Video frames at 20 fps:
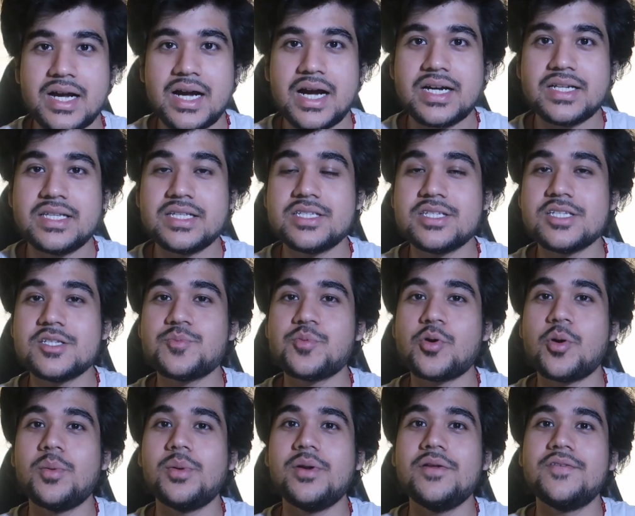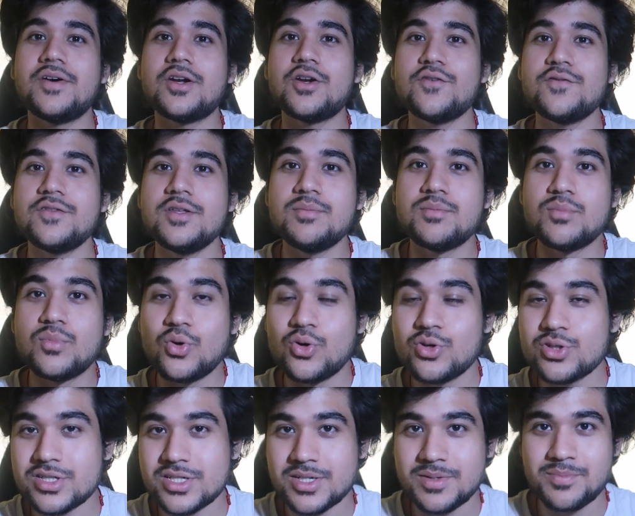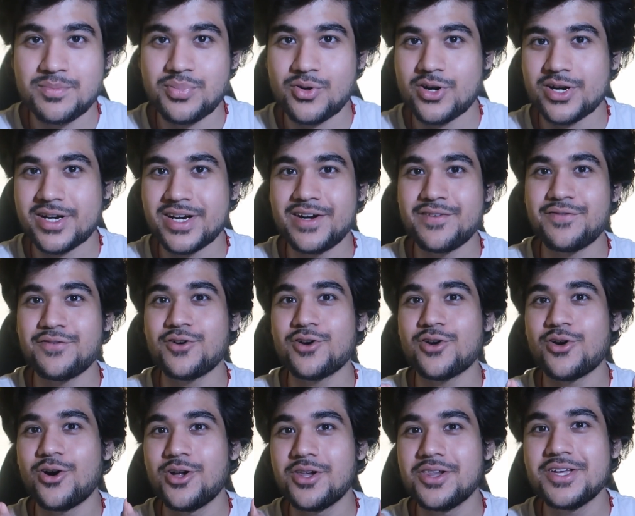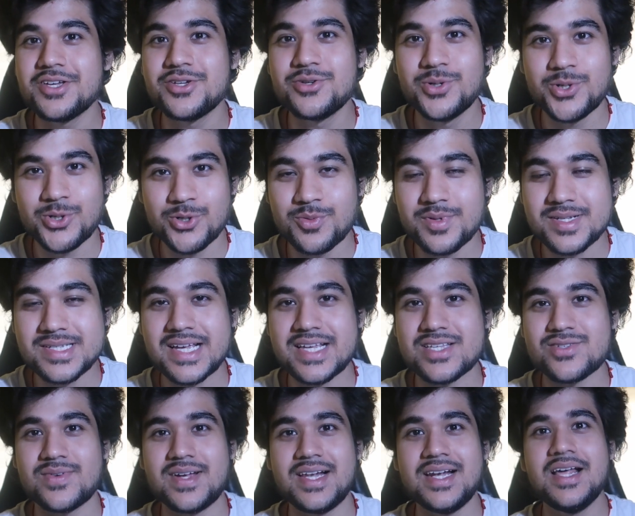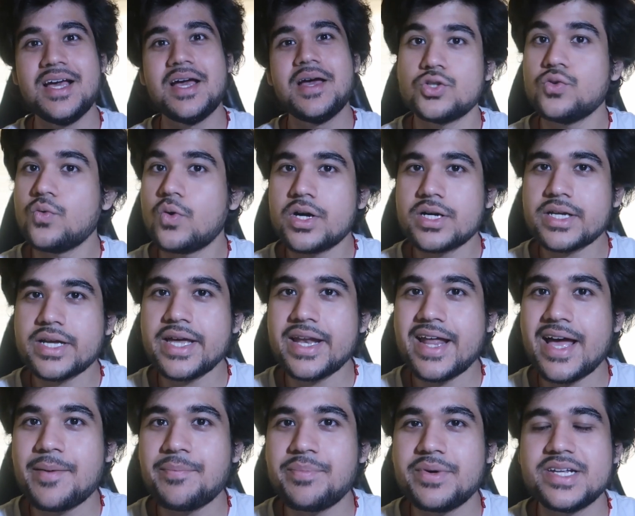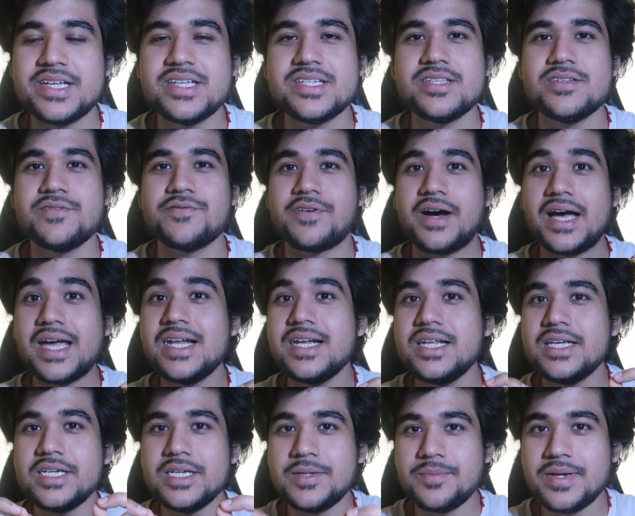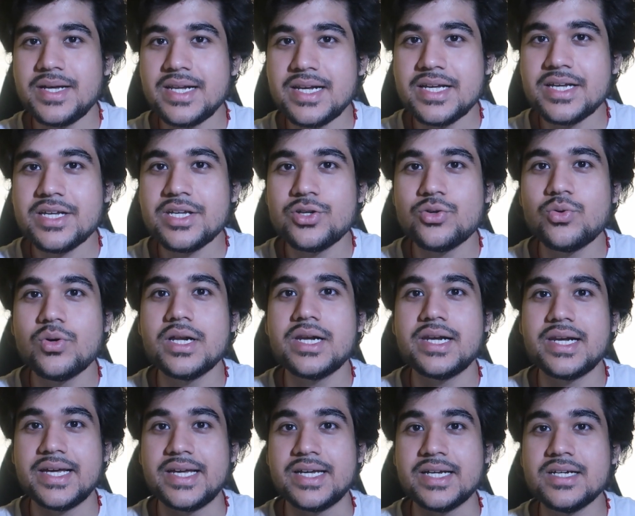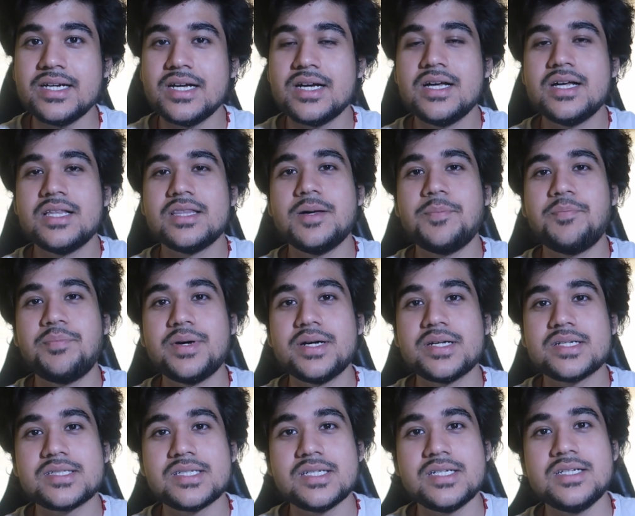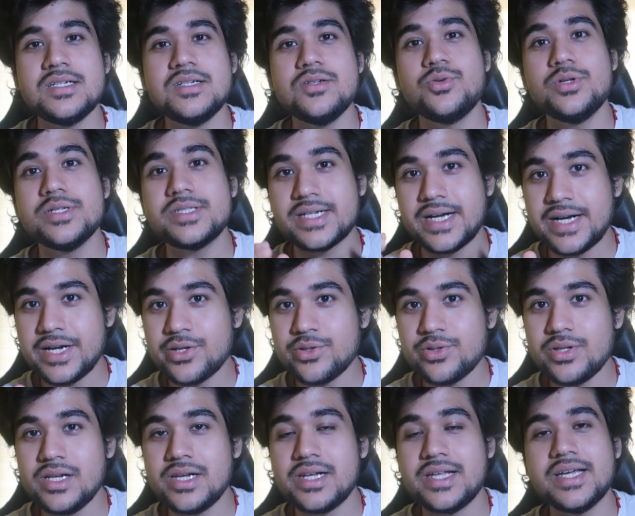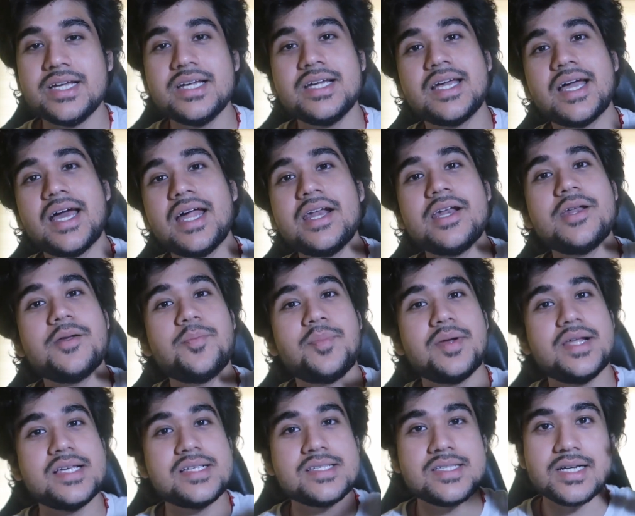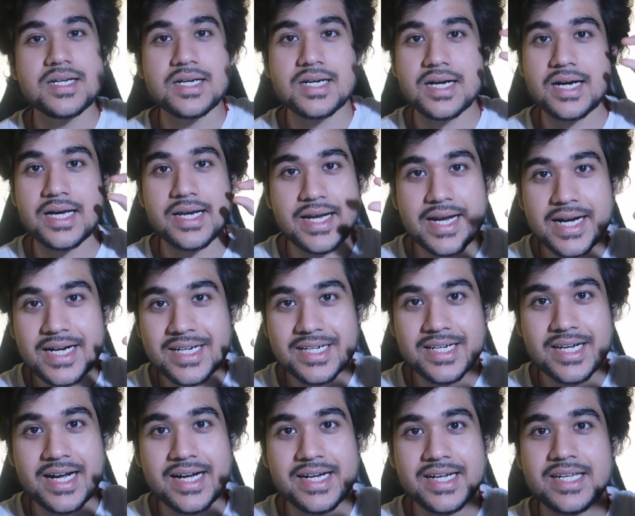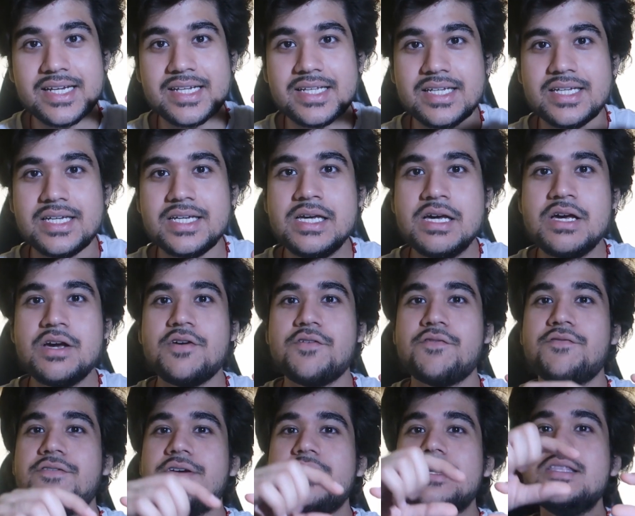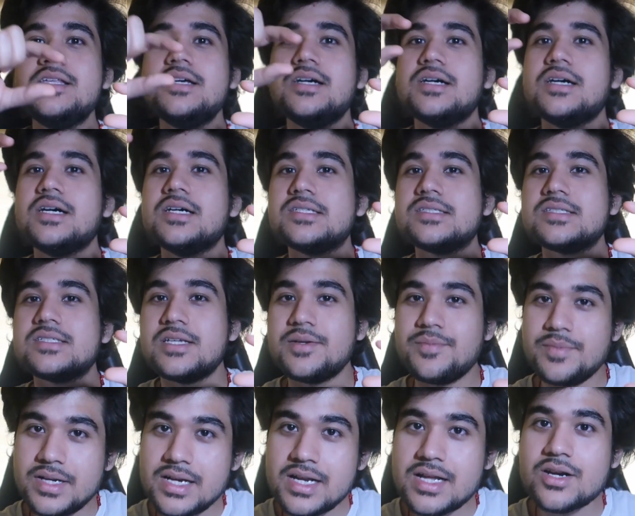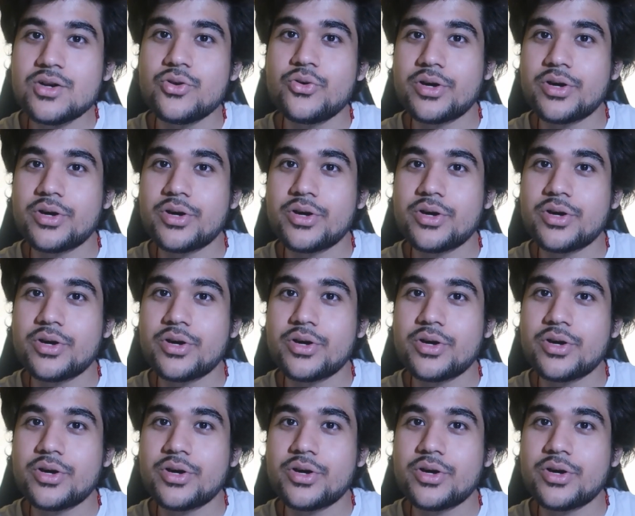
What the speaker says: And this is probably one of the most important for all the YouTubers as well. So what can happen is, while emailing you a link, the person who is sending the link can replace the correct letter E with a similar